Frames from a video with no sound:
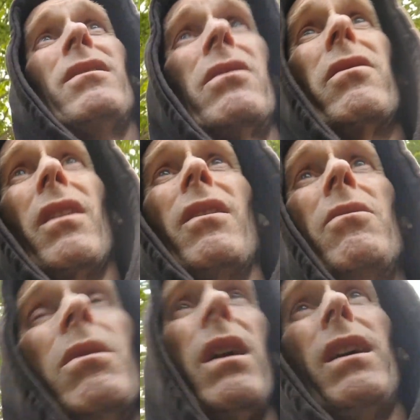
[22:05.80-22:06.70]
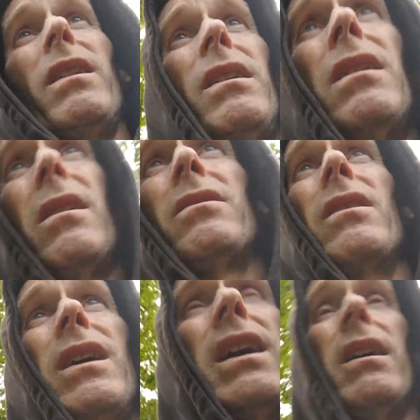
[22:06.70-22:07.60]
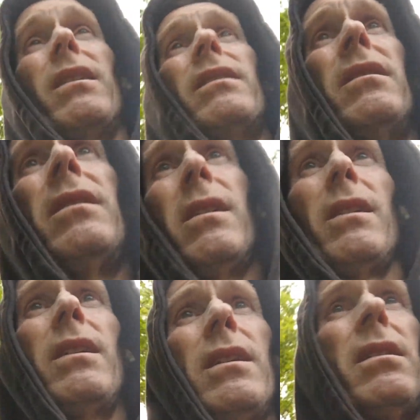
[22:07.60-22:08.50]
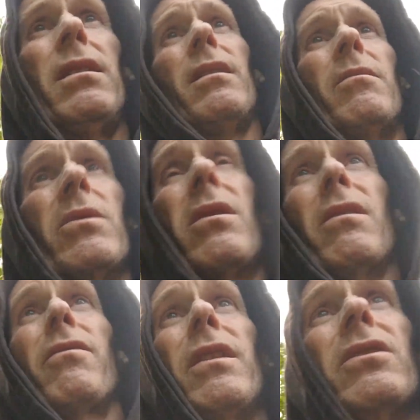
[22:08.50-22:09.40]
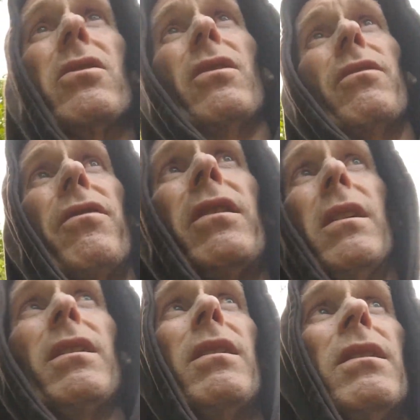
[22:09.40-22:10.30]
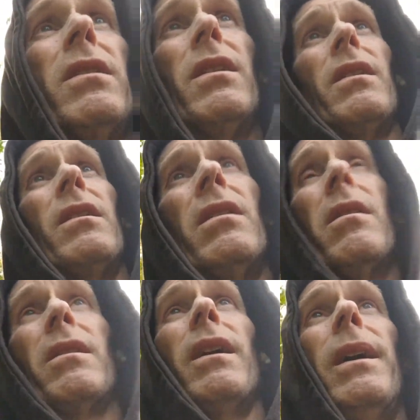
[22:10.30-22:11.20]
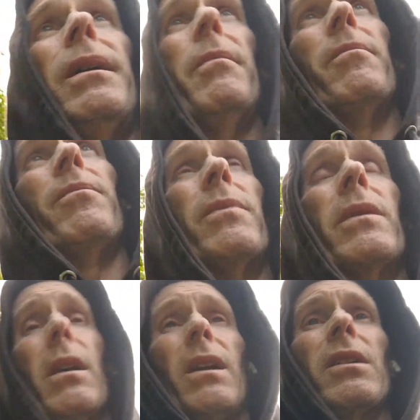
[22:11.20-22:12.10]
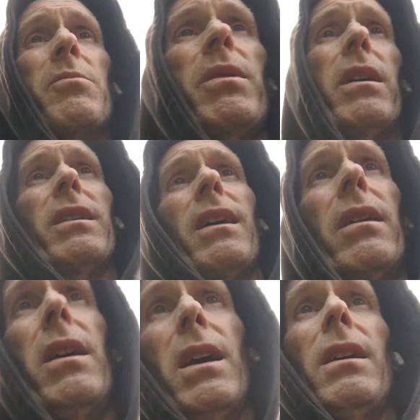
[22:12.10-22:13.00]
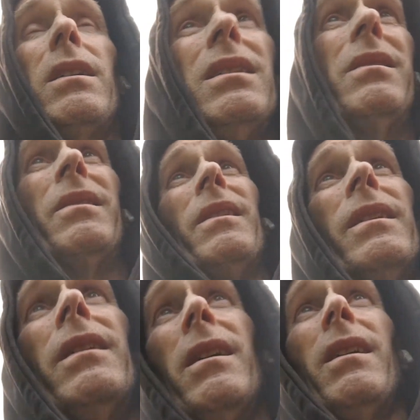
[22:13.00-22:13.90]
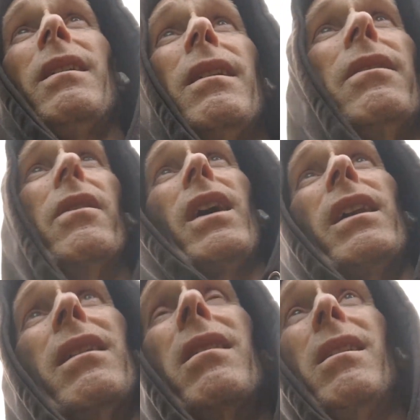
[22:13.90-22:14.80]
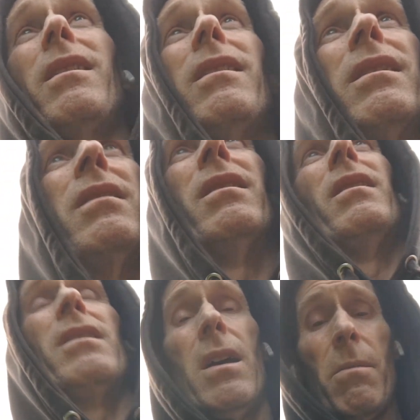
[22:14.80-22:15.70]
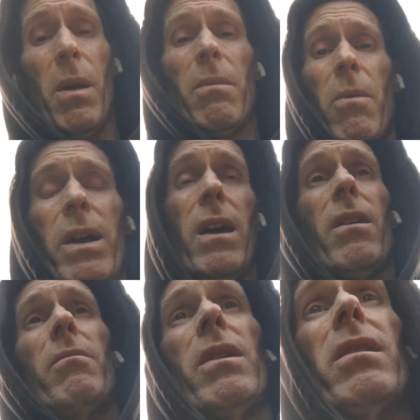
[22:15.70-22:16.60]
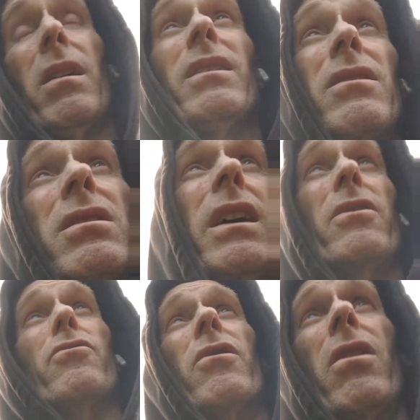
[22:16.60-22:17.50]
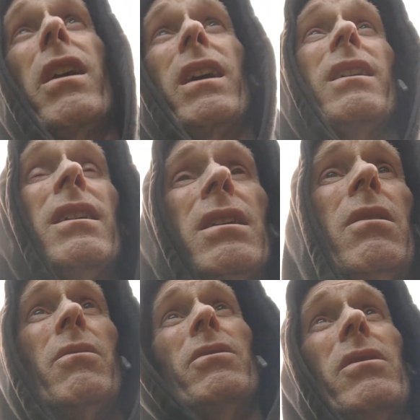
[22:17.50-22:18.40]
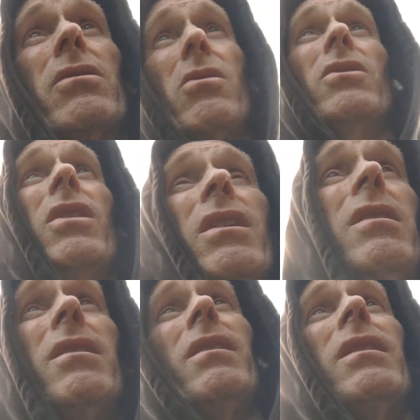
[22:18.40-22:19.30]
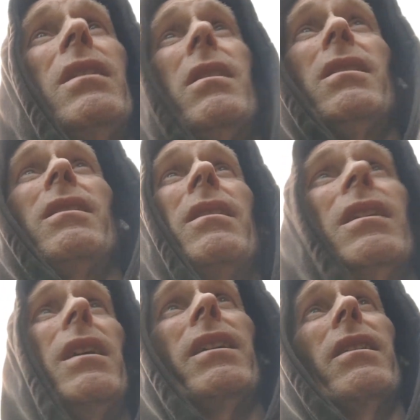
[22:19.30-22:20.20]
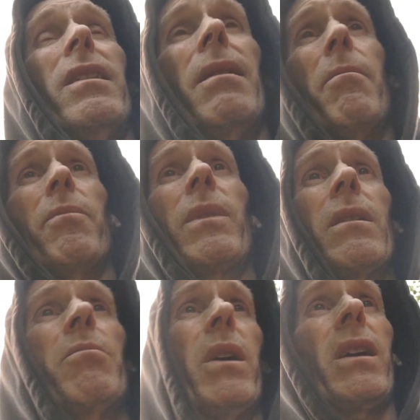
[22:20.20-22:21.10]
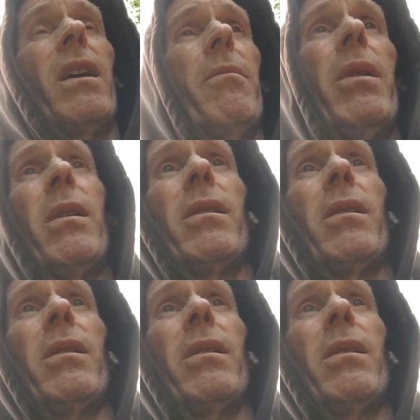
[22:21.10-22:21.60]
So yeah, I'm just going to finish off the last bit down here, and then make my way home. It's stay dry, which is good, and pick up